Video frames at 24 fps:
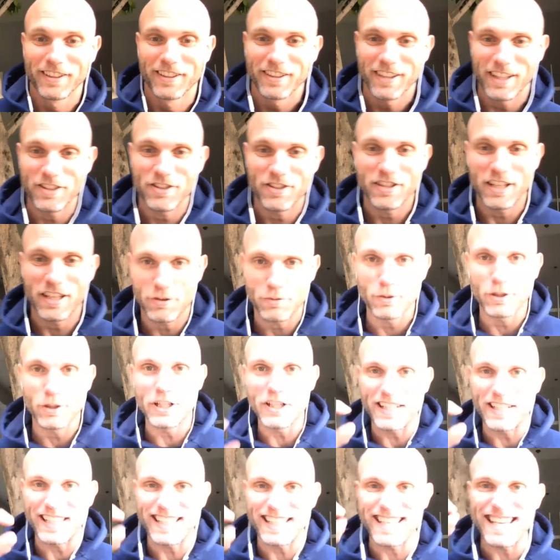That's really
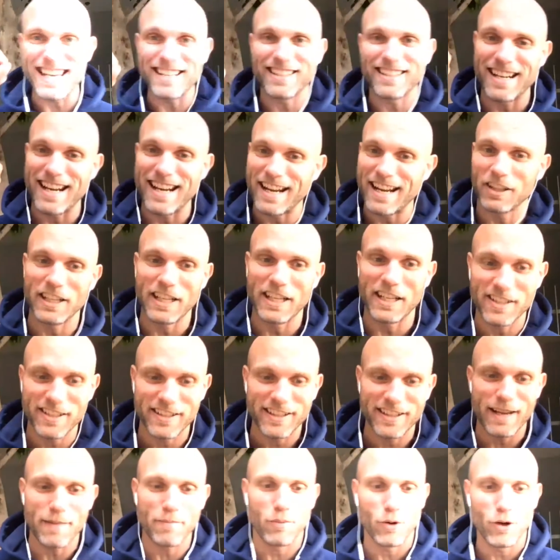the key to nailing
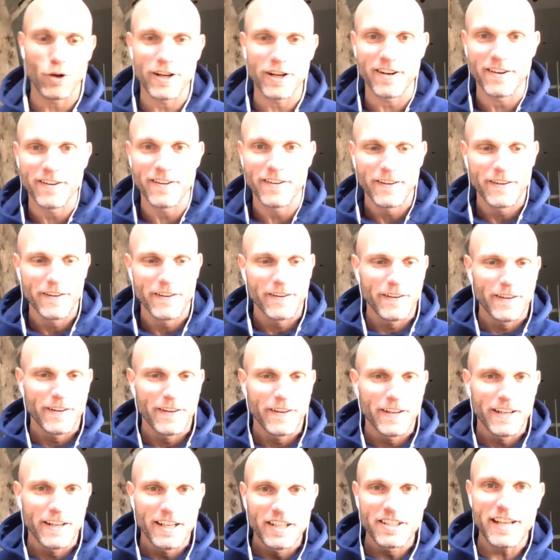step 1.
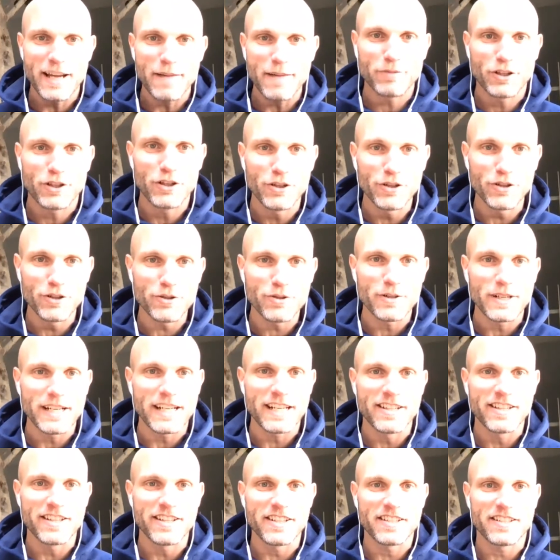Step 2
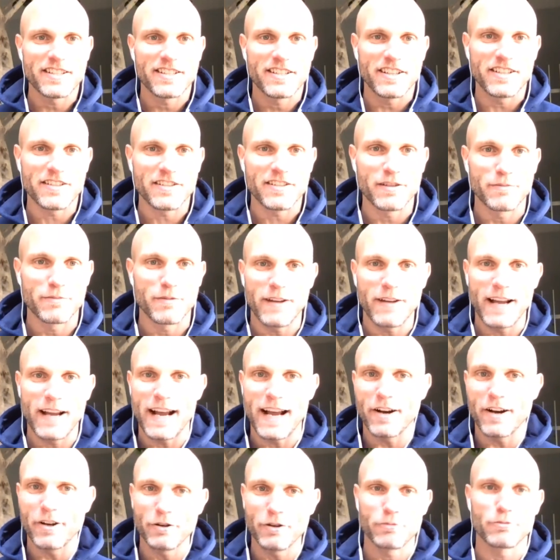in this system of
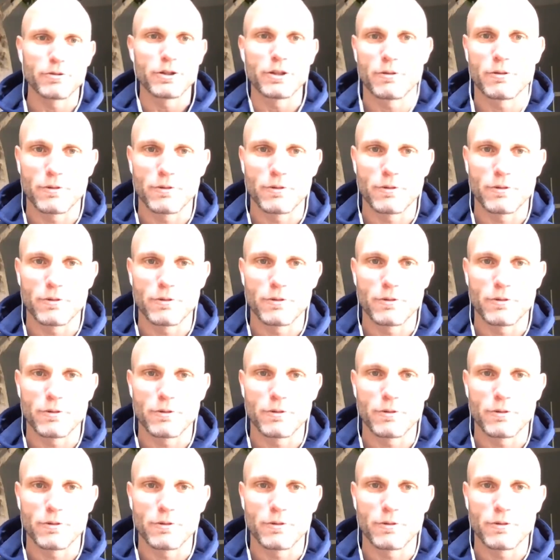how to ruin a